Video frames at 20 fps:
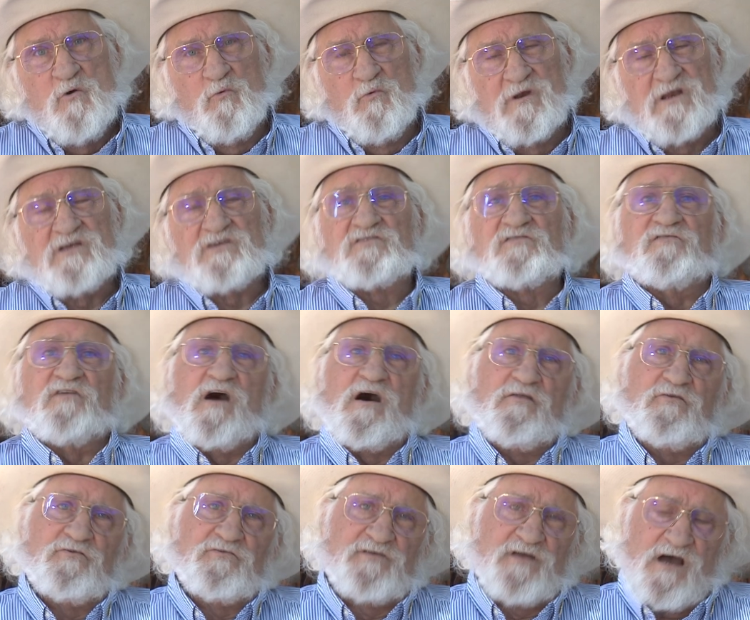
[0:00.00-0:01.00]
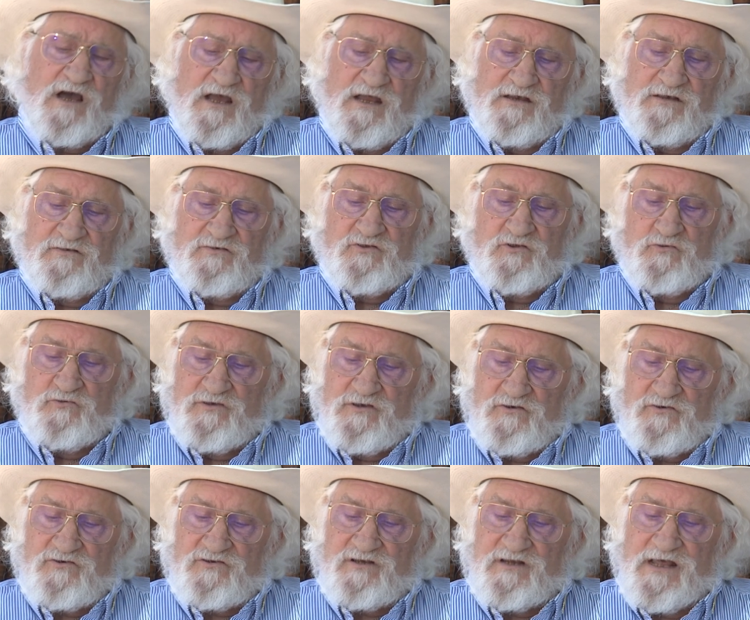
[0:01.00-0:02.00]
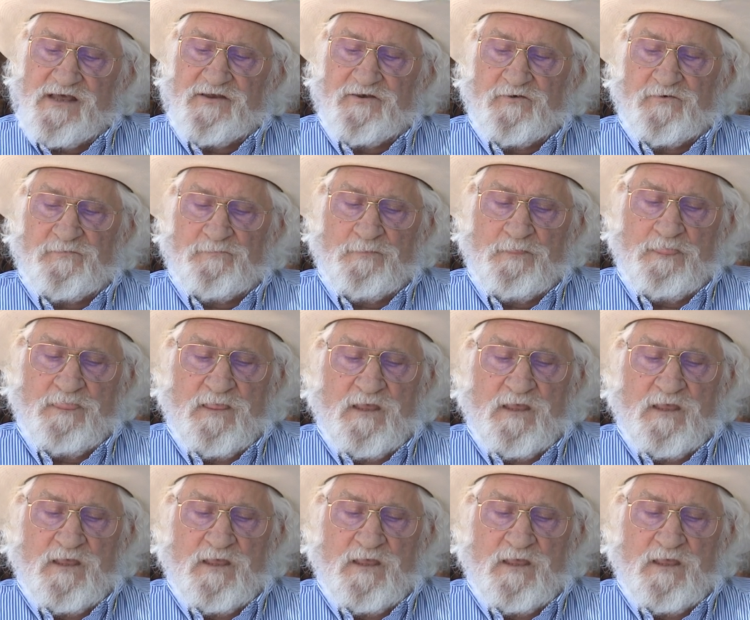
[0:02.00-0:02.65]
When his father died 2 years later,